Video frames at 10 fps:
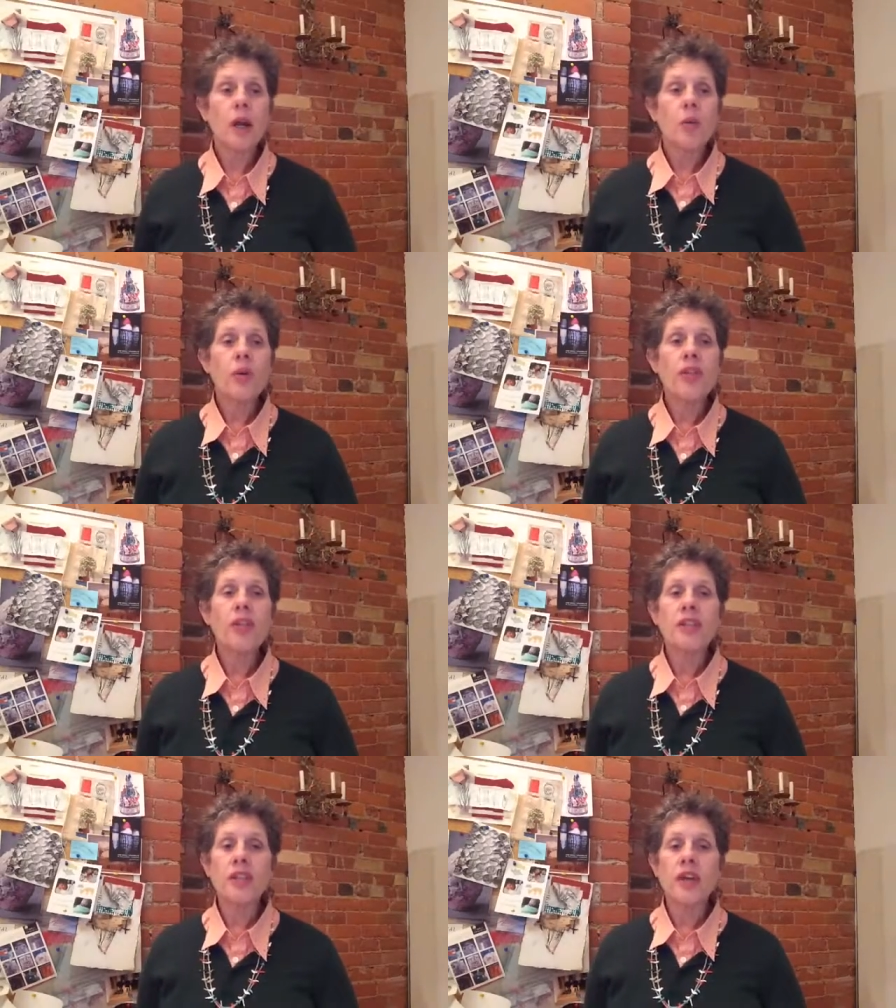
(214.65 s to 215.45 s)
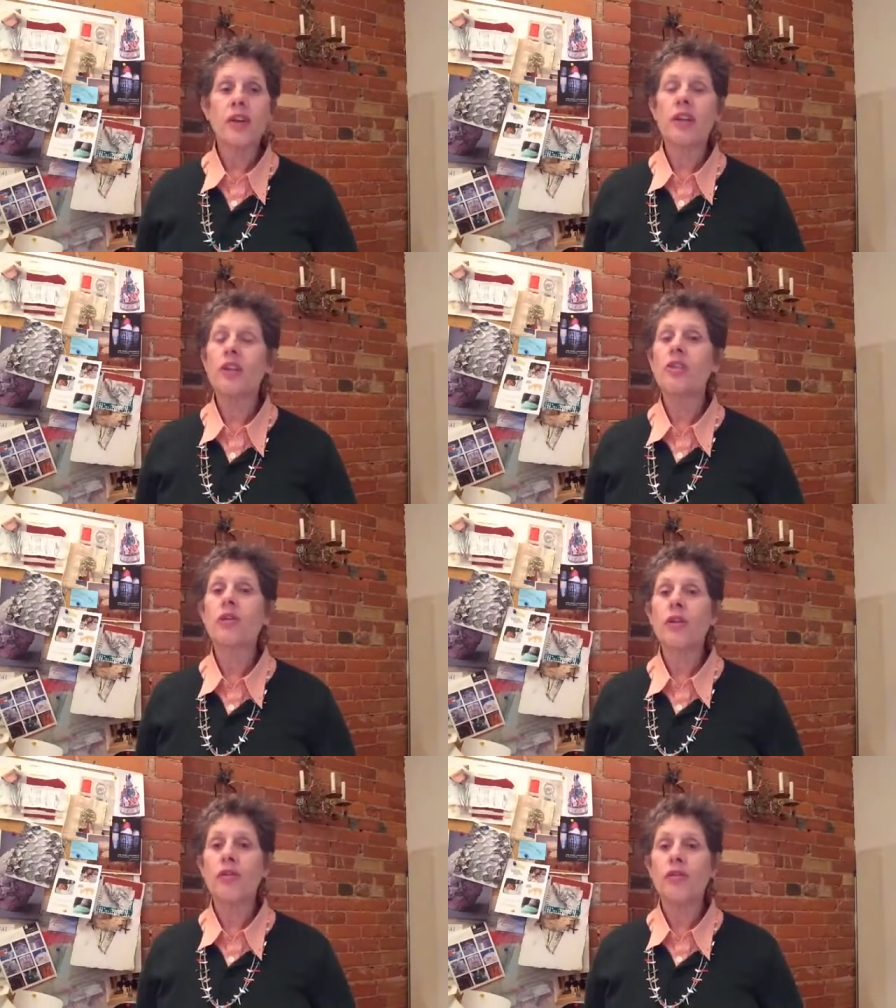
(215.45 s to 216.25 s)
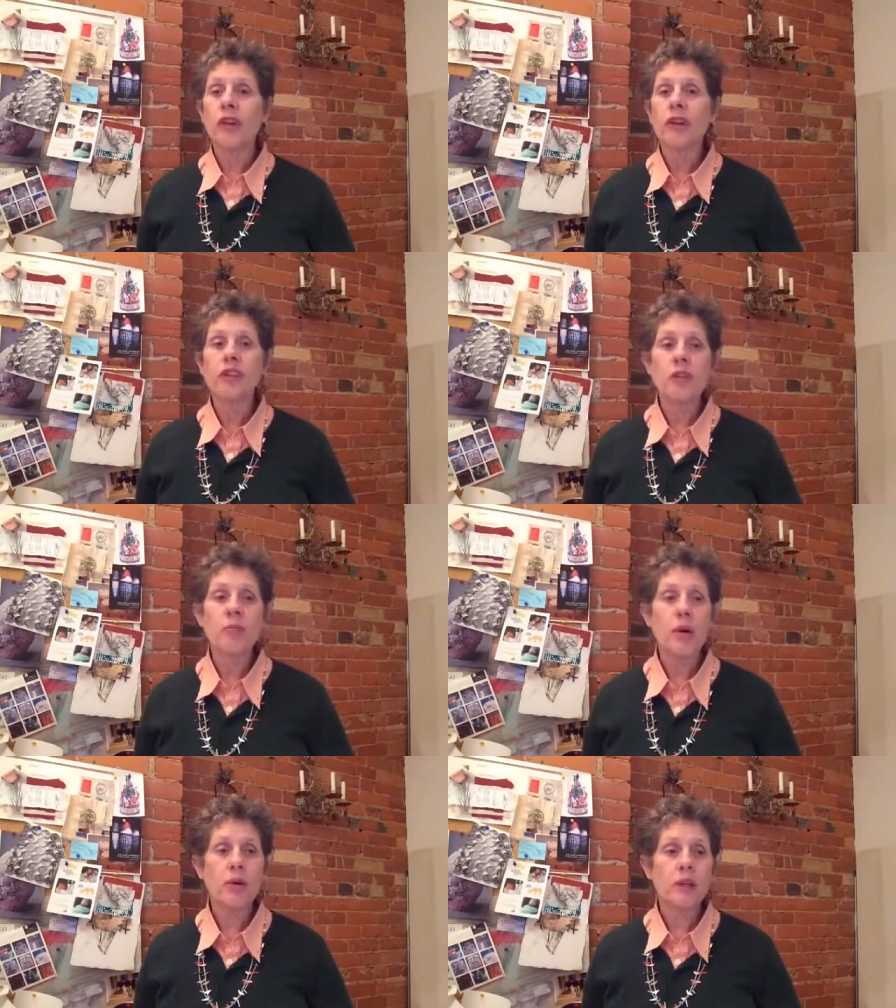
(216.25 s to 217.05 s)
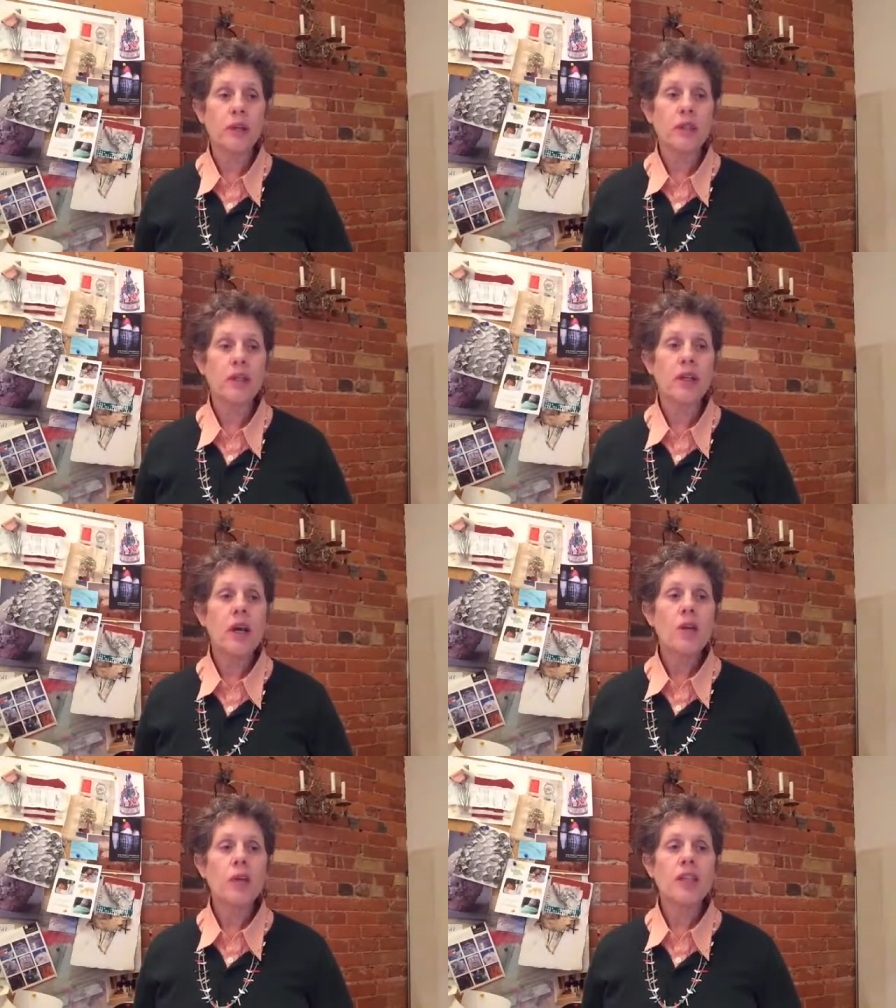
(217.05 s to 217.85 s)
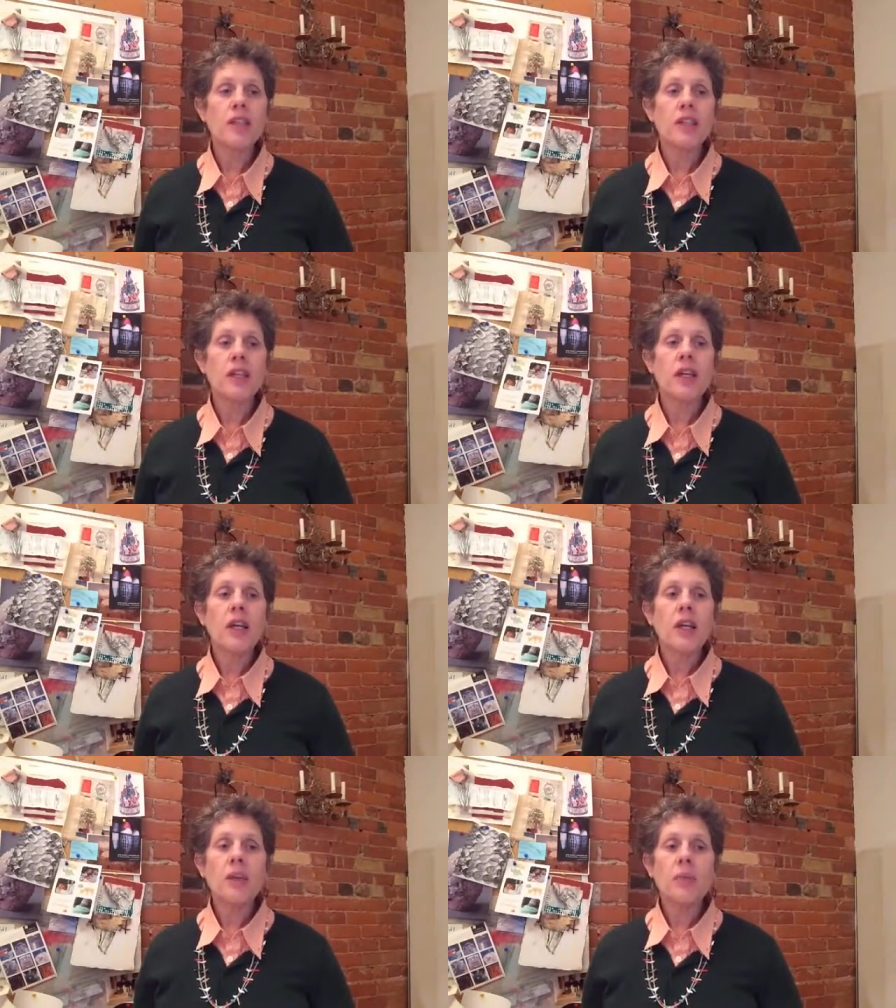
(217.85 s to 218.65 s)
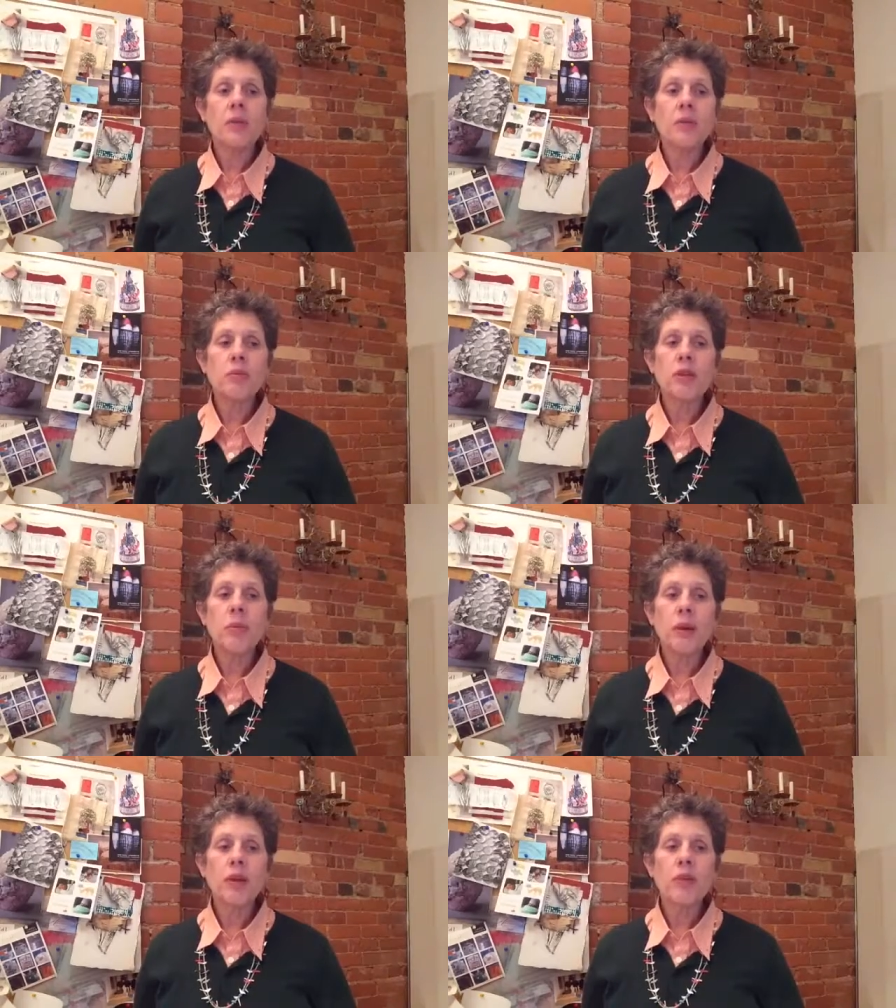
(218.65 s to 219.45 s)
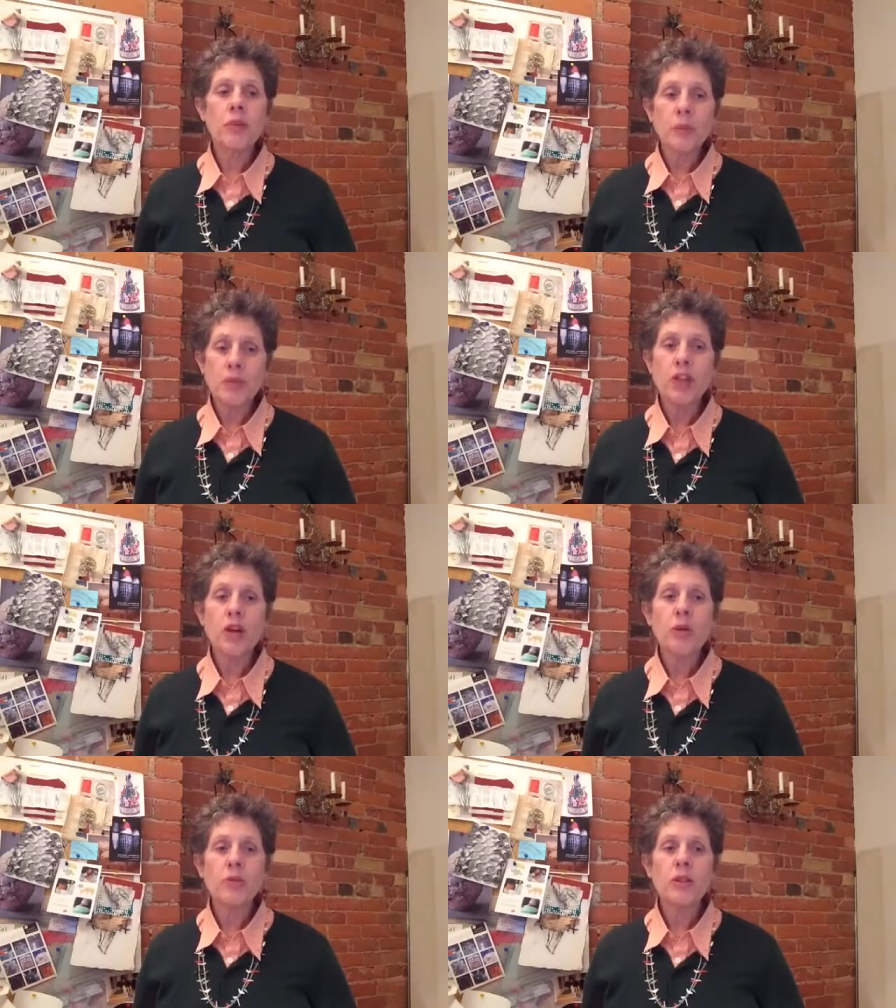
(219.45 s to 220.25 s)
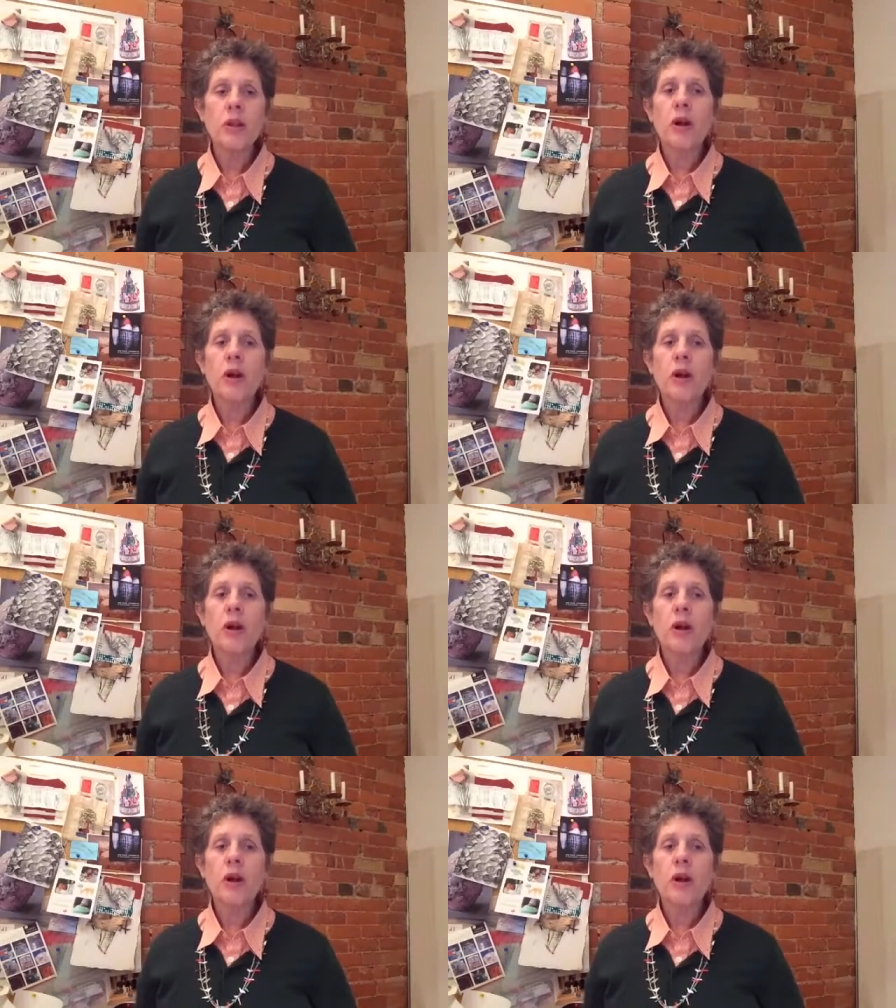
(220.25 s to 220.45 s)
Within the cell can destroy the various components, releasing lipsosomes,